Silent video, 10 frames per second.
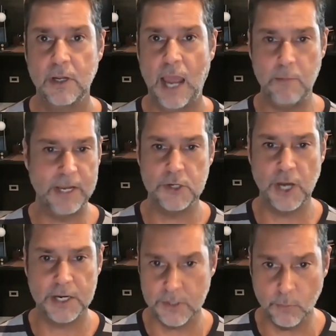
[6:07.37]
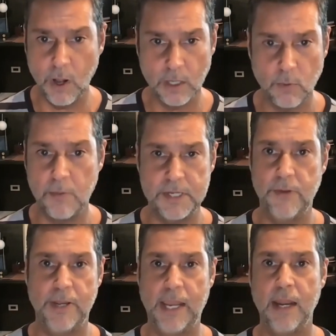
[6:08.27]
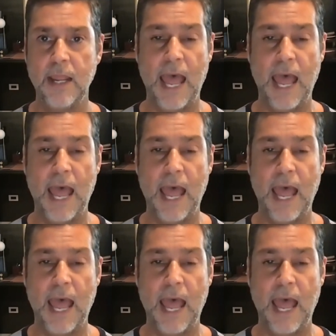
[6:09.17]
And we can change the world while we're doing it